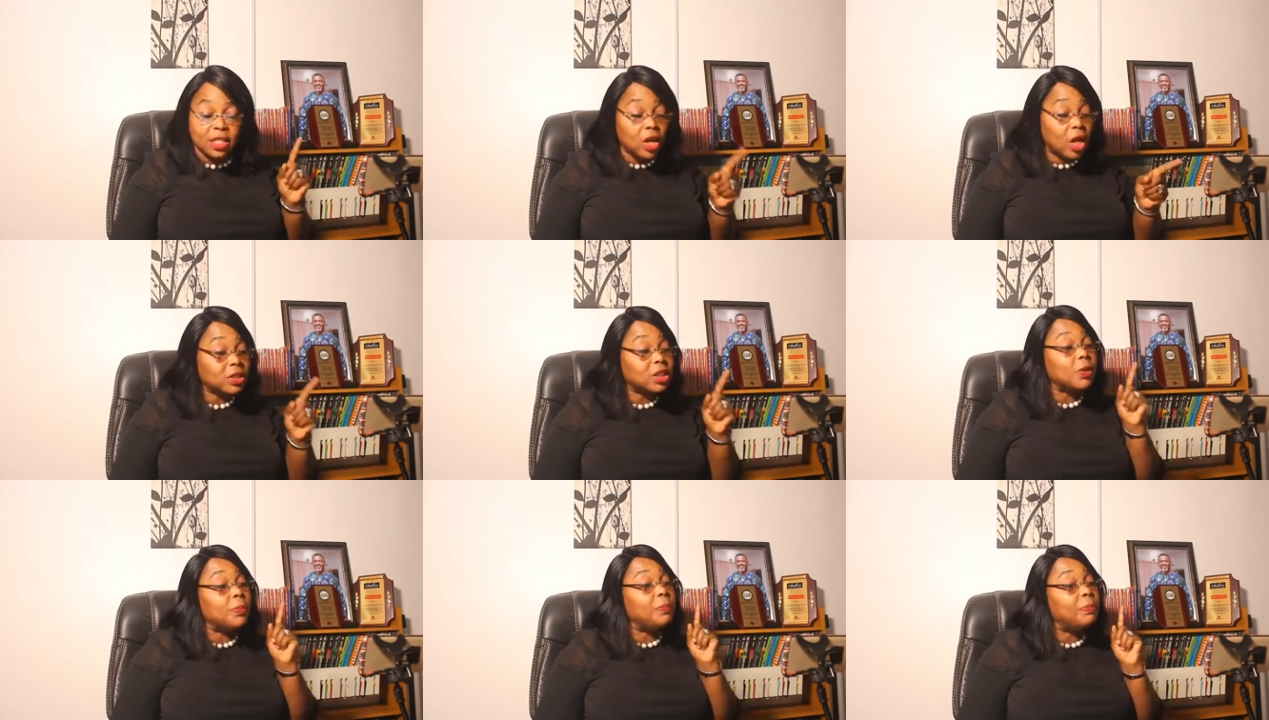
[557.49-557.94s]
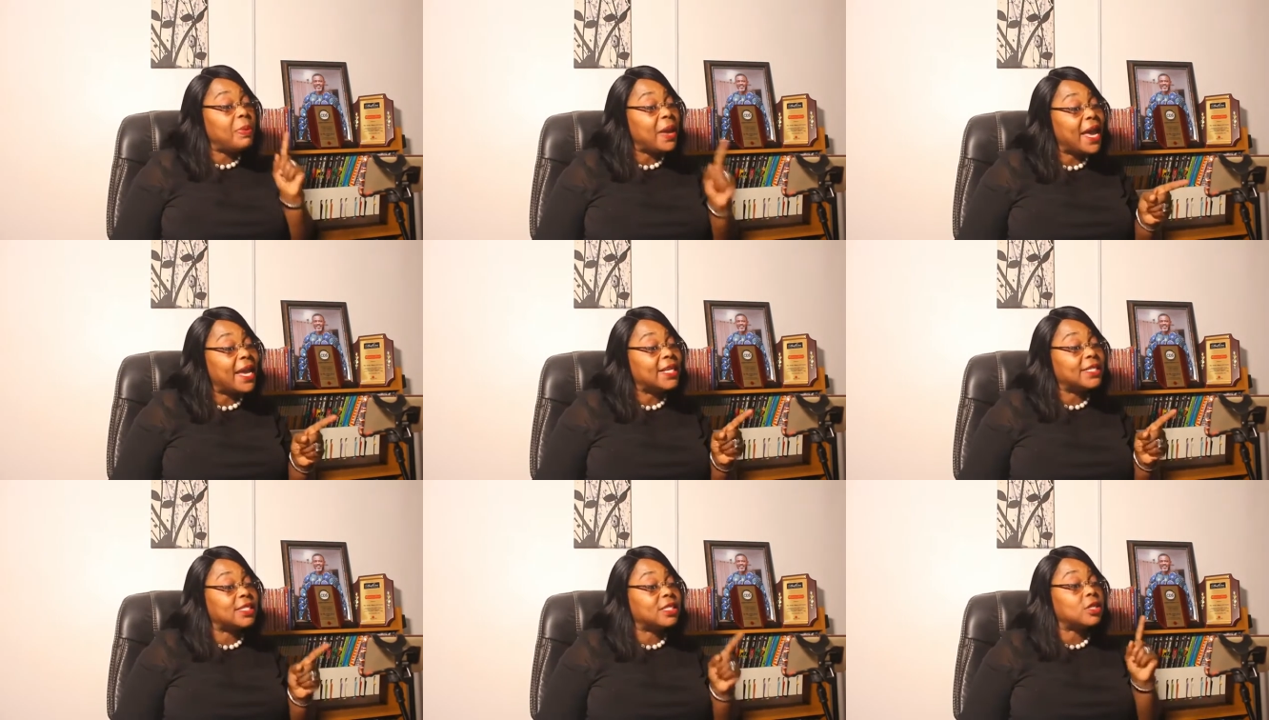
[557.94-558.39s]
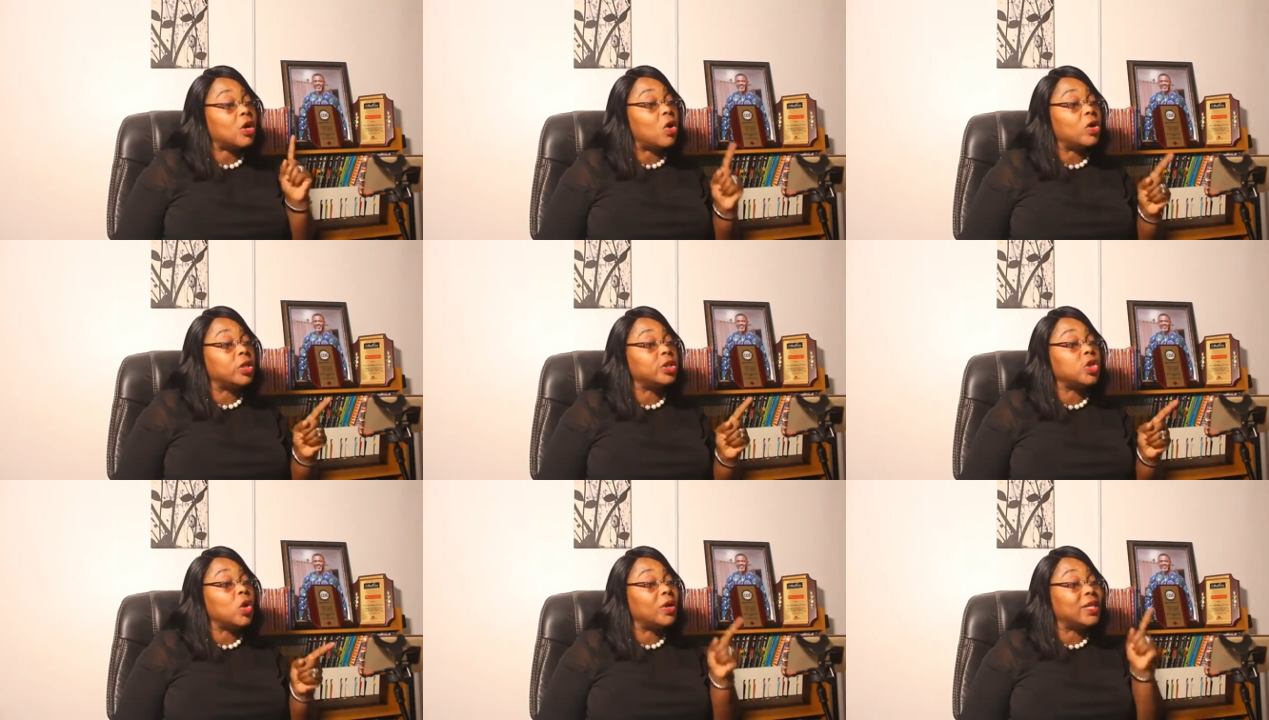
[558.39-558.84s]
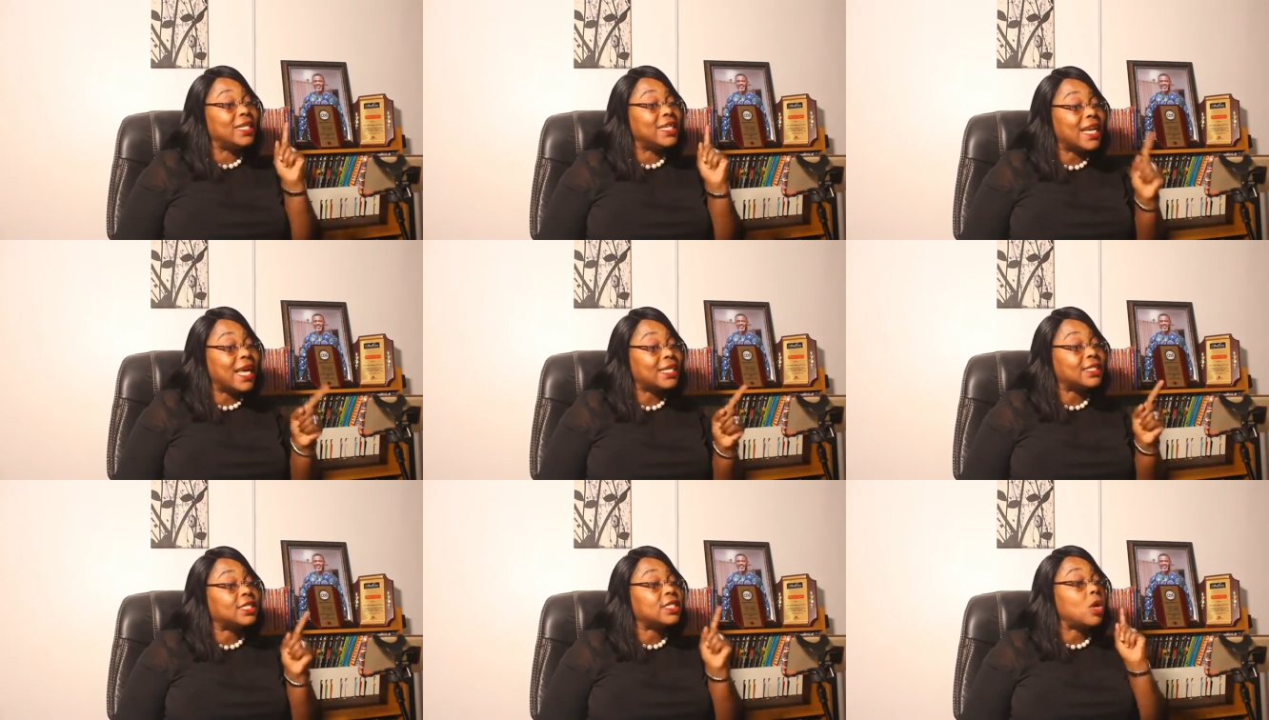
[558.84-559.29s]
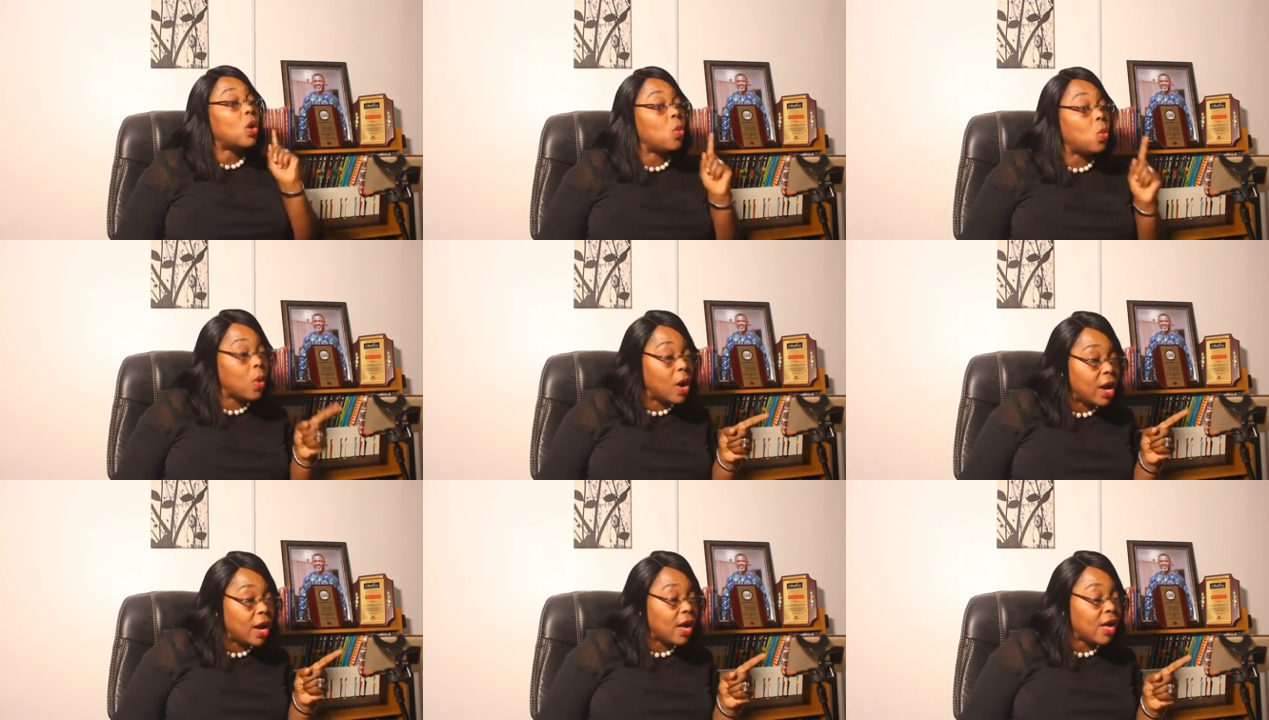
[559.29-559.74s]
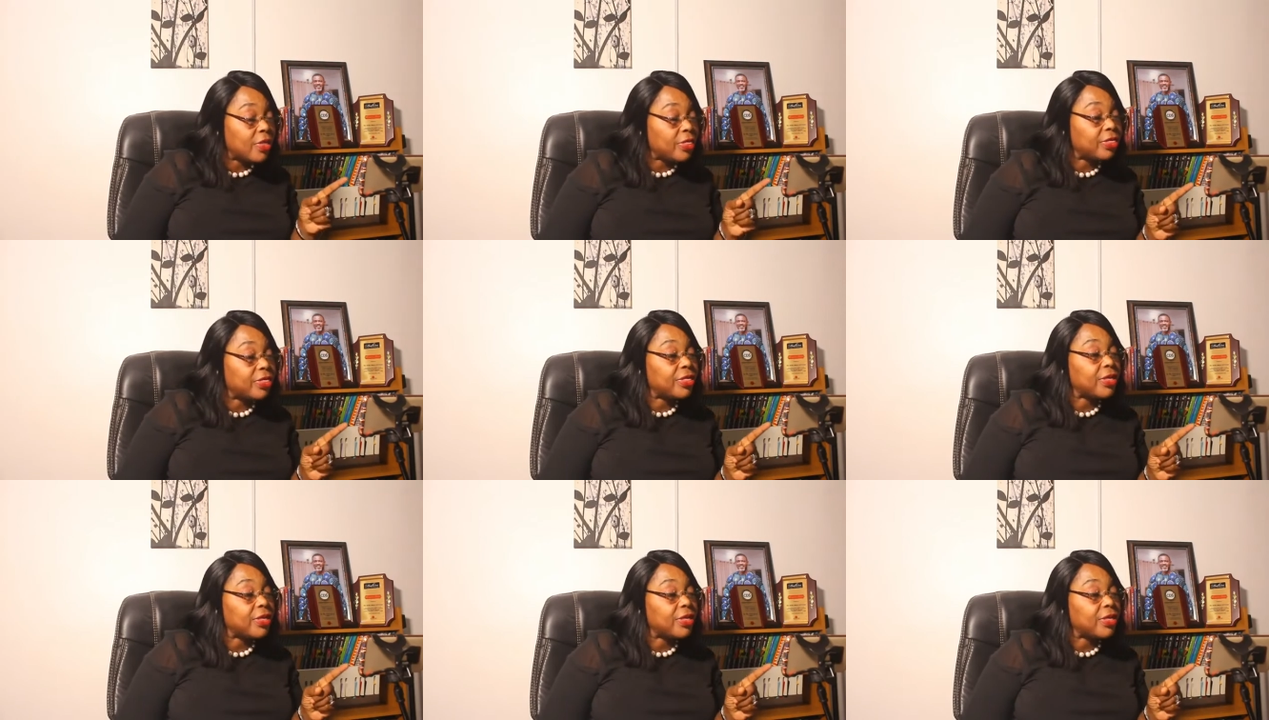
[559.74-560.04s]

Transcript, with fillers: not based on your net worth.